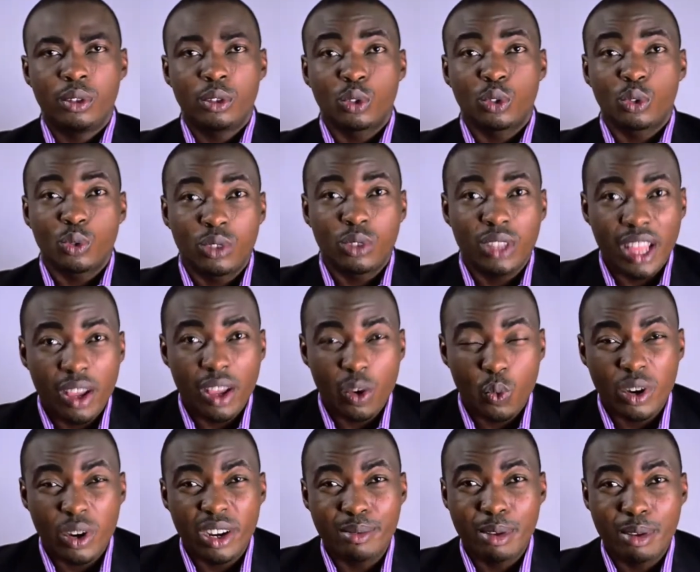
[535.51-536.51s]
Today
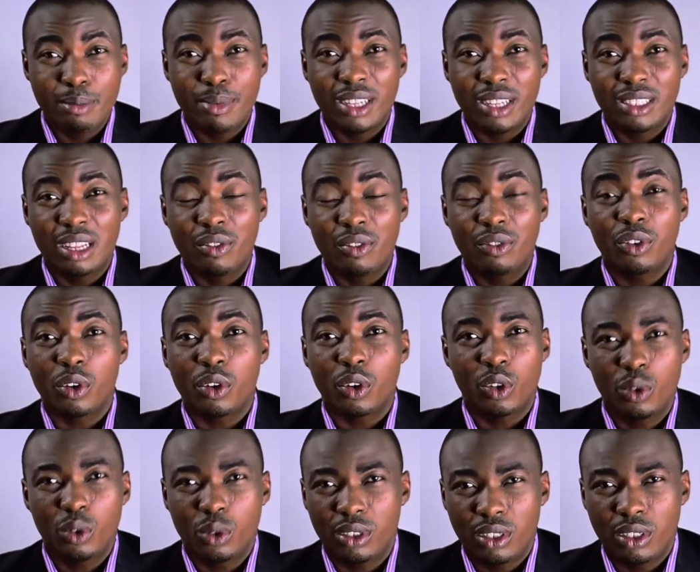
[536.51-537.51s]
we remember them for
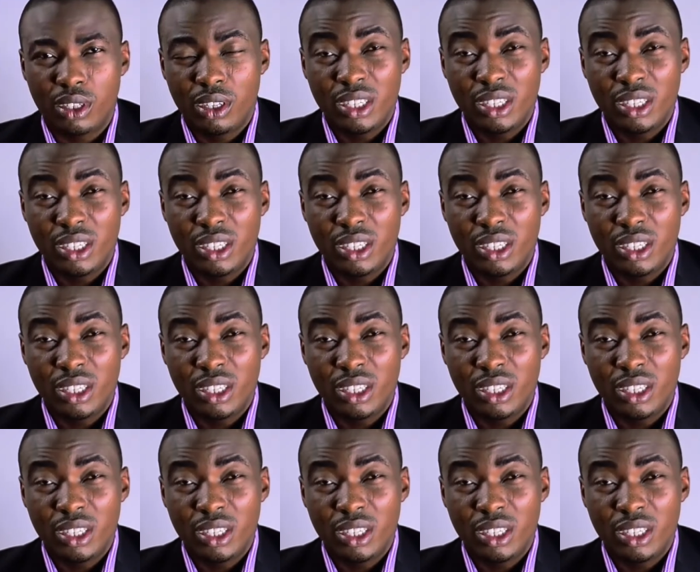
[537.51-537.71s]
good.